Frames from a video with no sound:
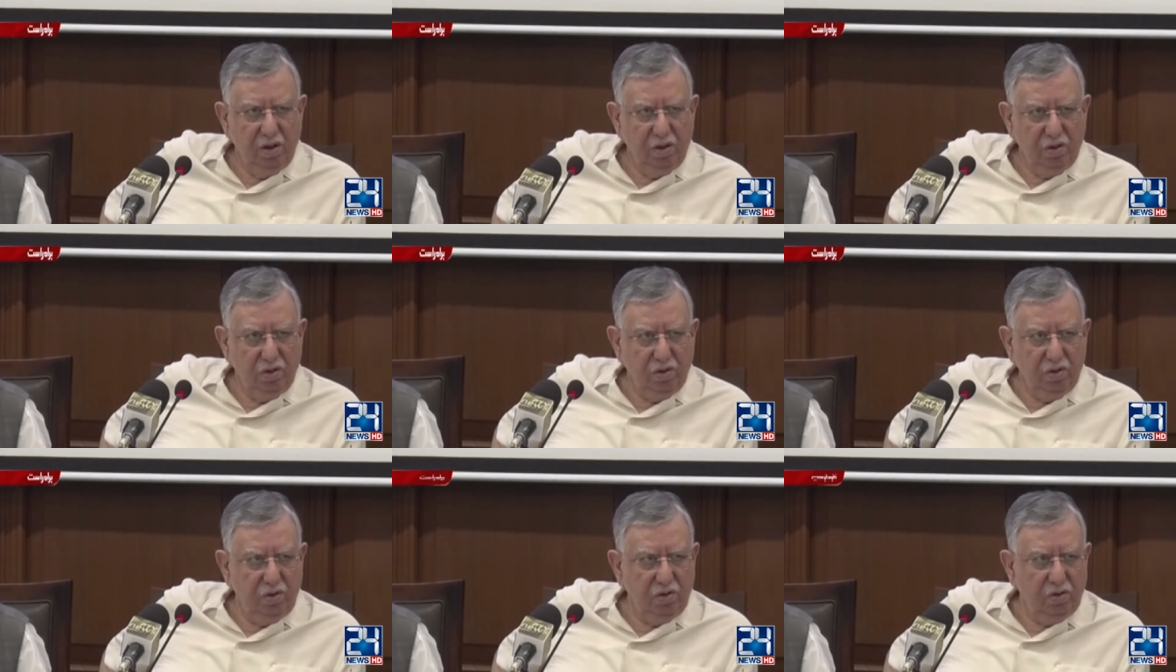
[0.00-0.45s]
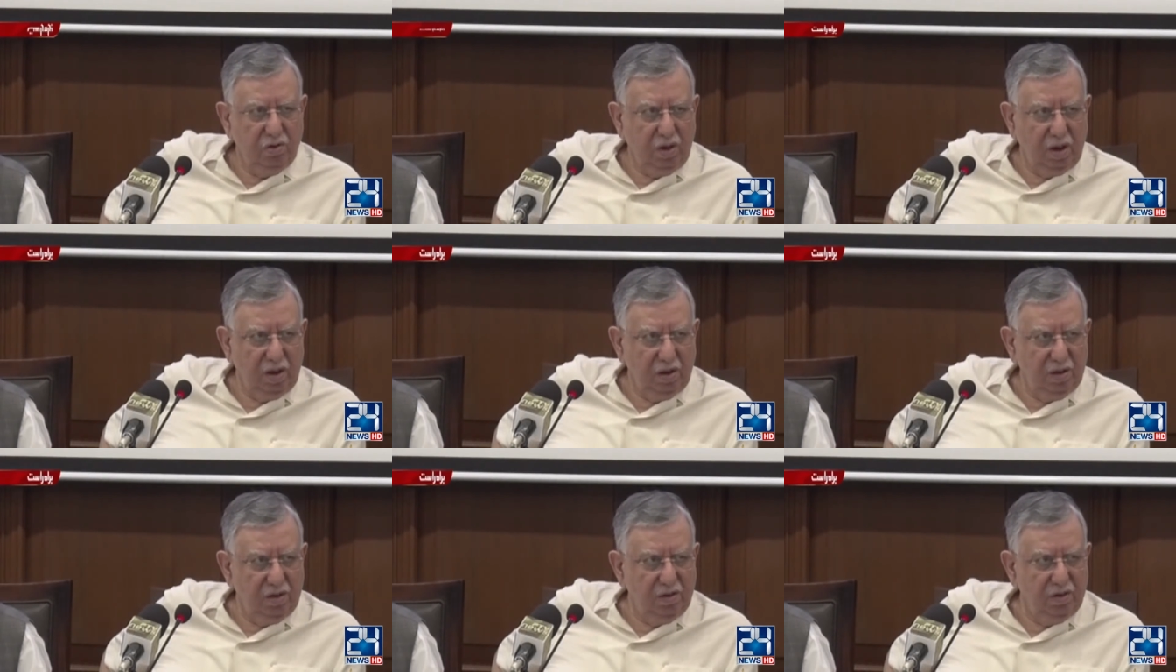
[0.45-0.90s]
So,
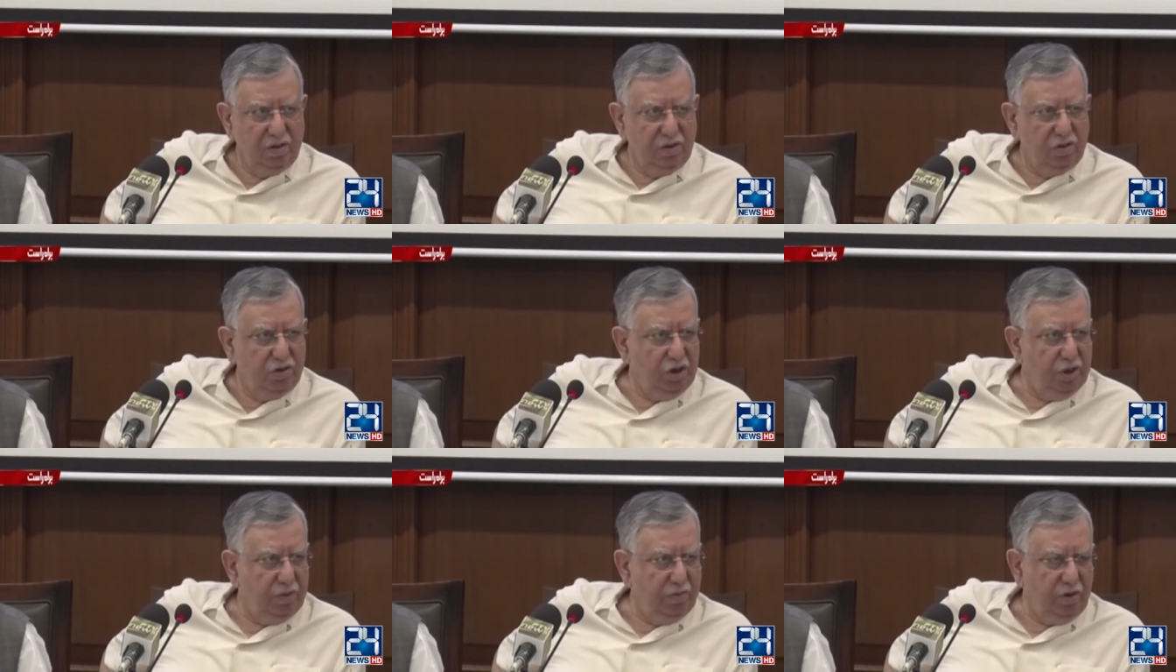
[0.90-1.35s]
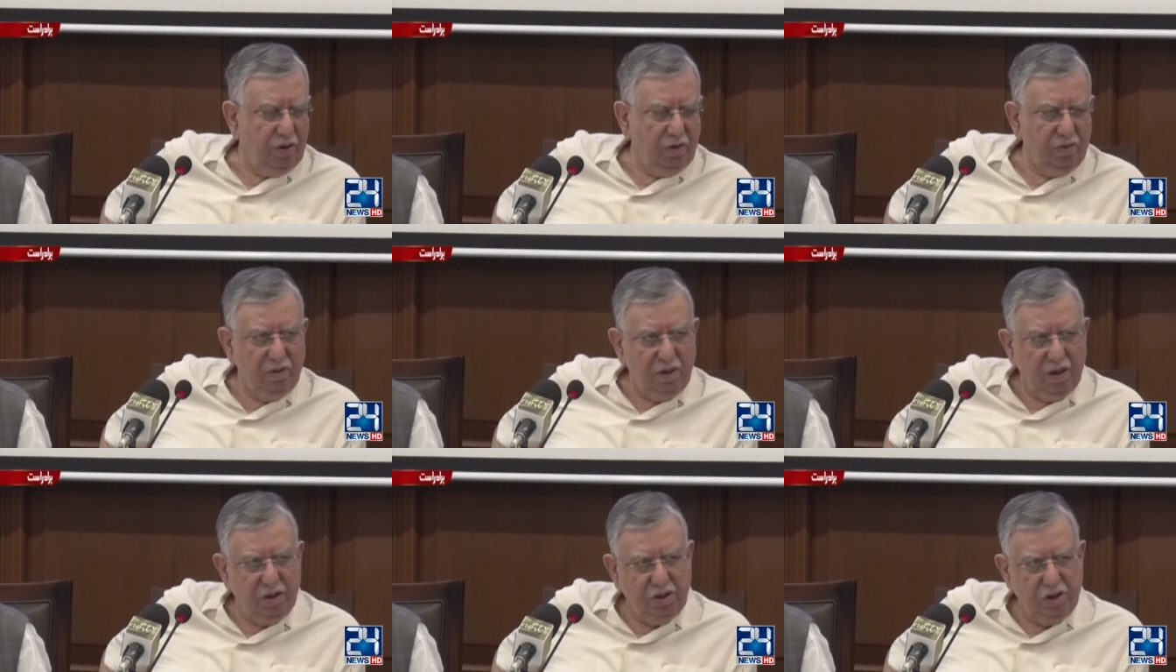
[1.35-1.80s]
uh,
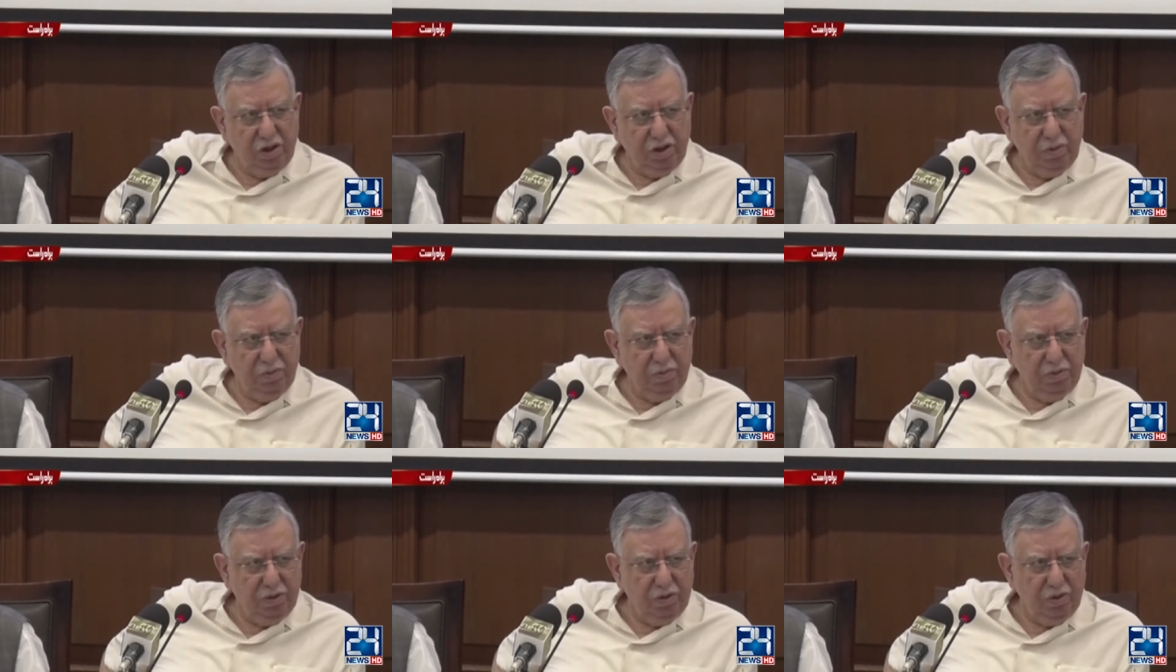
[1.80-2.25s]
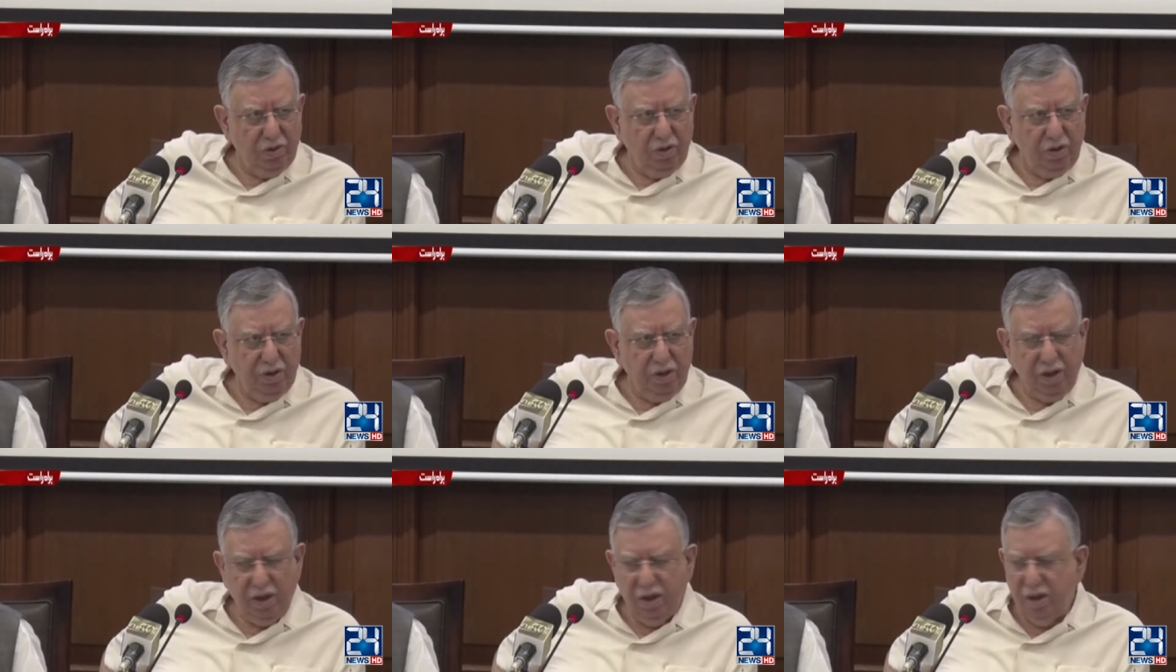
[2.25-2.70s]
Chairman SECP is
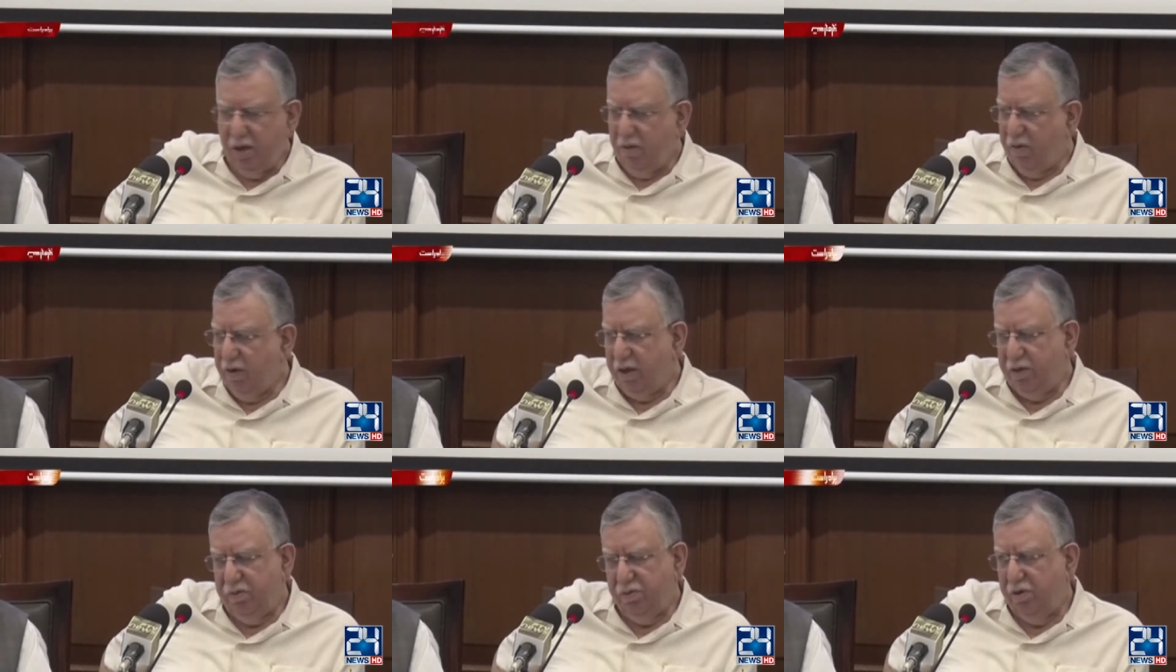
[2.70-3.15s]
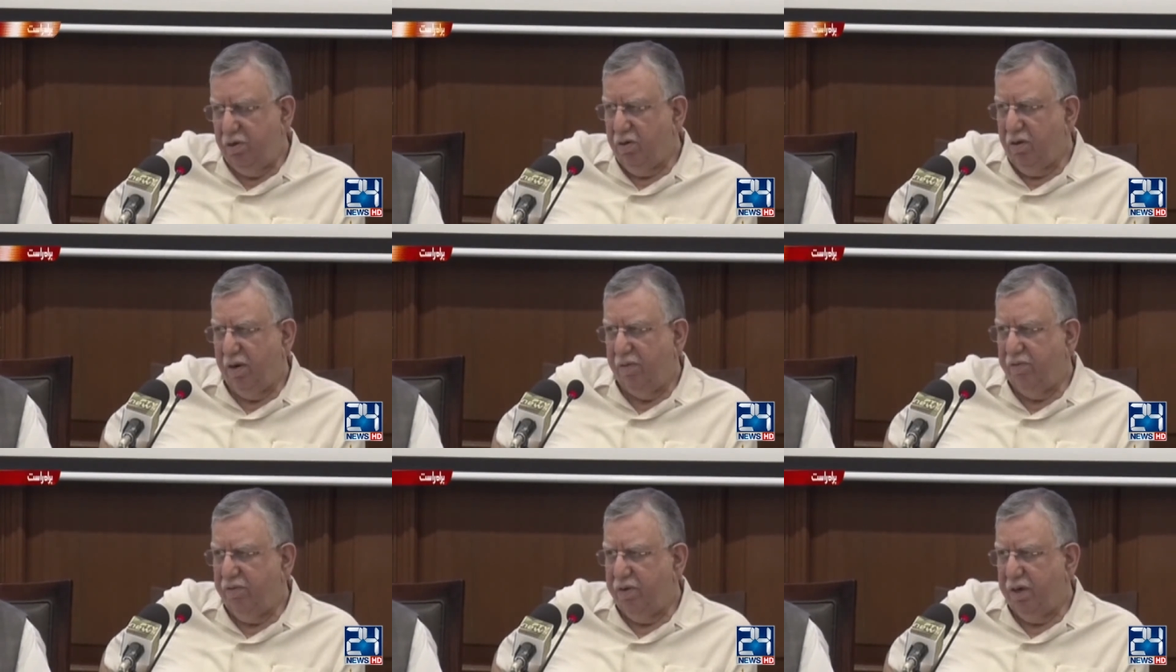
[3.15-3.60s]
not here, otherwise we
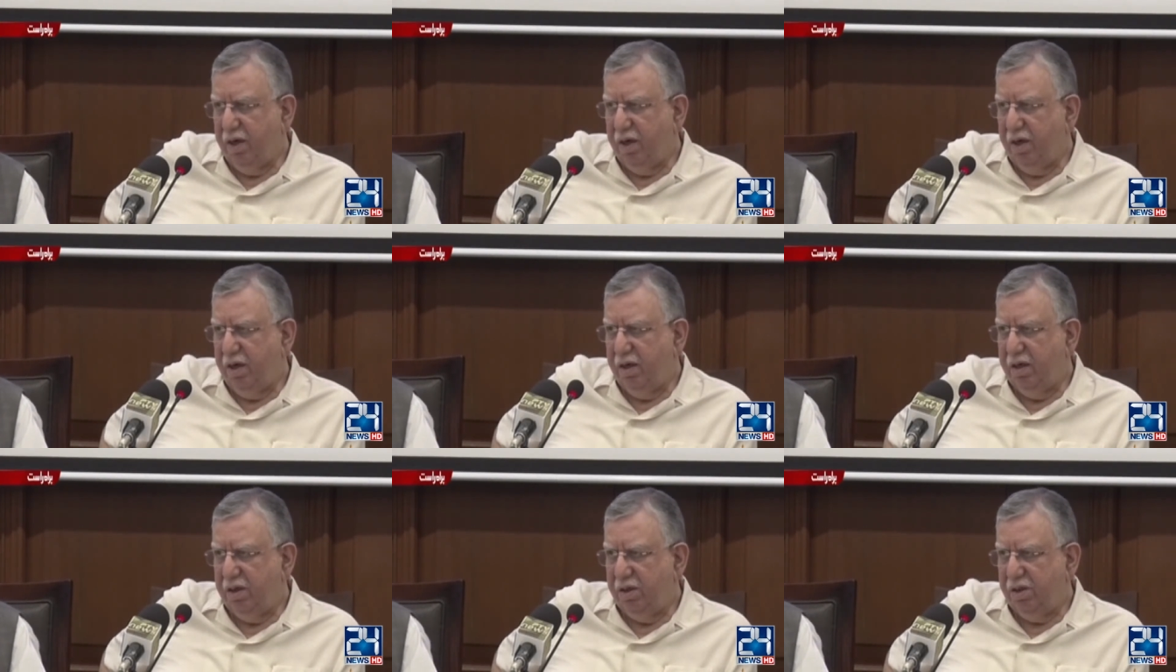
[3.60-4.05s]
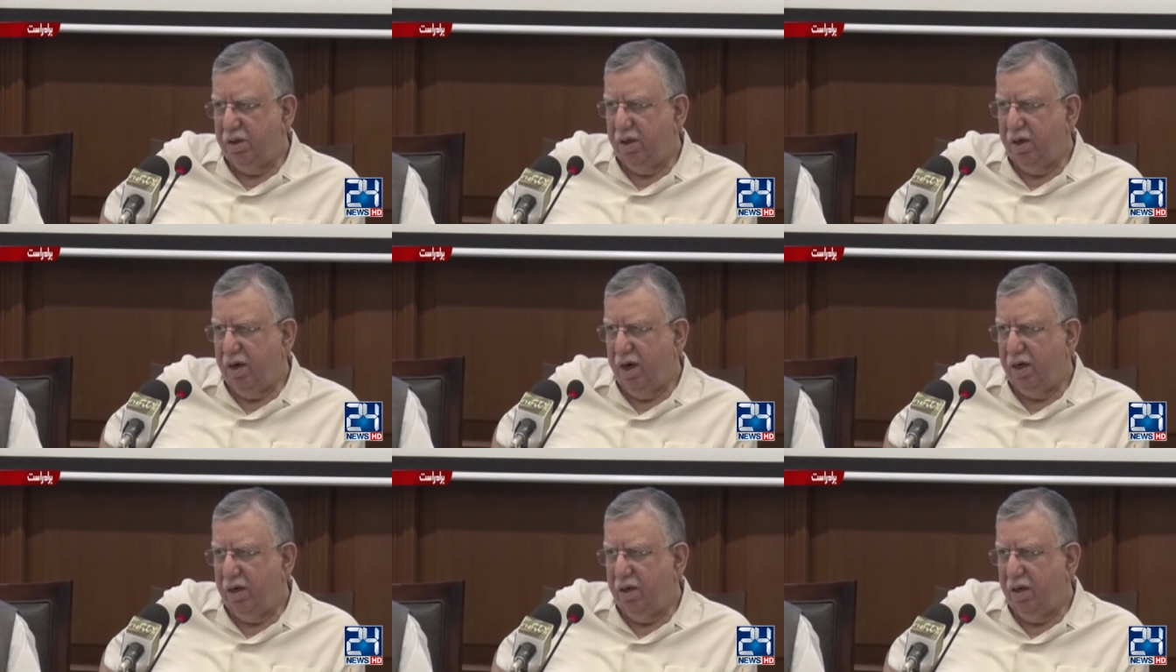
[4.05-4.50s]
could have taken a
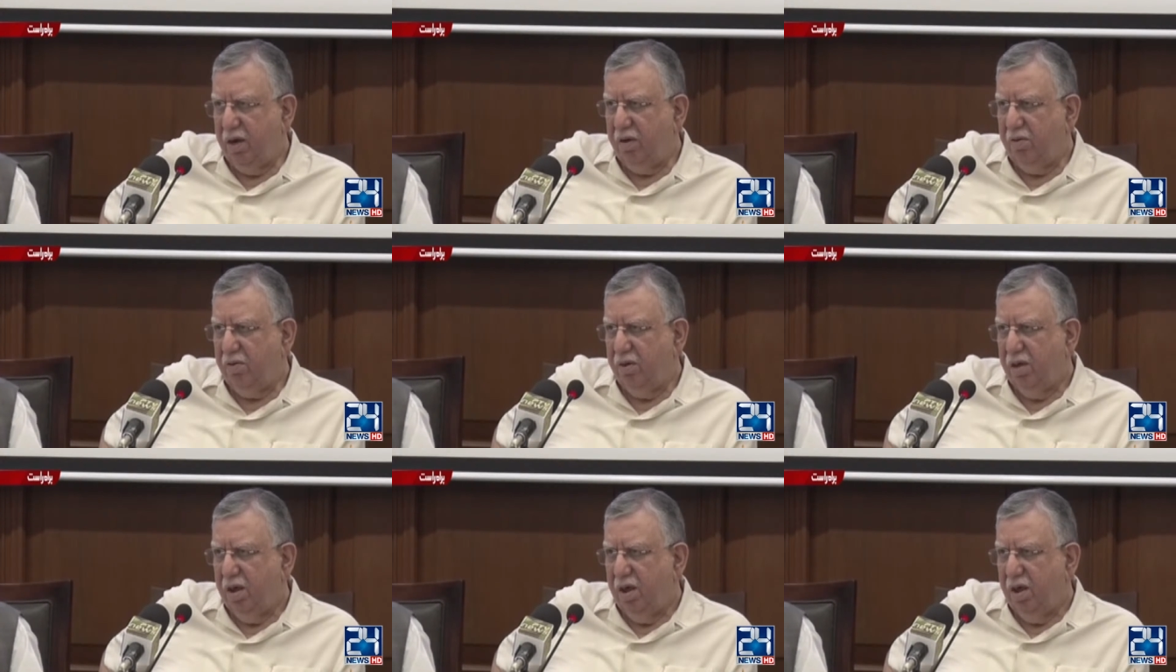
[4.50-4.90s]
decision right now.